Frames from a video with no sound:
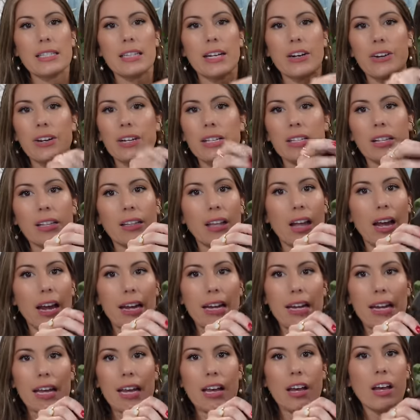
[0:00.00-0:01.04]
There is a
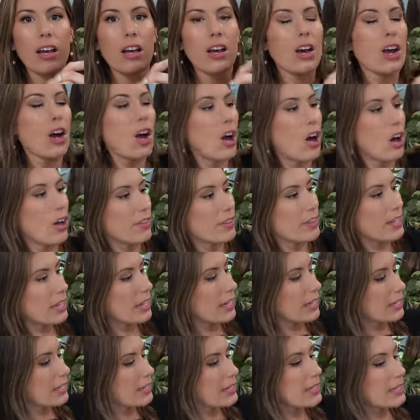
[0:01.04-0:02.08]
lining on the
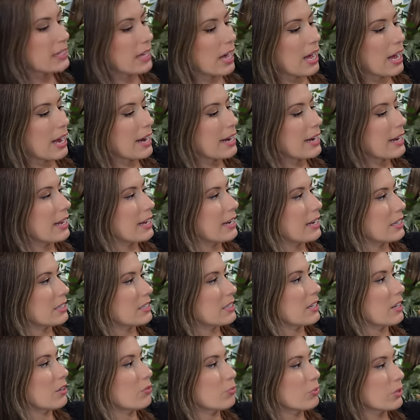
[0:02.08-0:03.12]
inside and
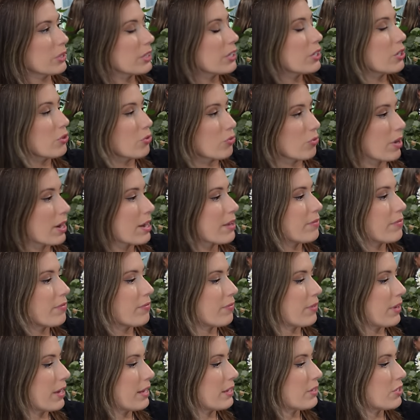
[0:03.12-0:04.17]
it's a really great
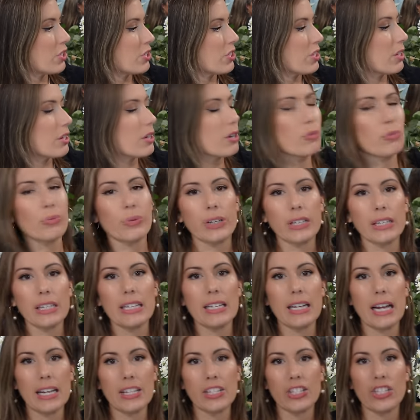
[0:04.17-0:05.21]
fit, just like a really
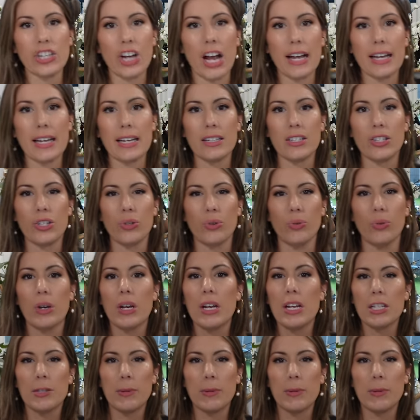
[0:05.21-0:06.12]
nice jacket to,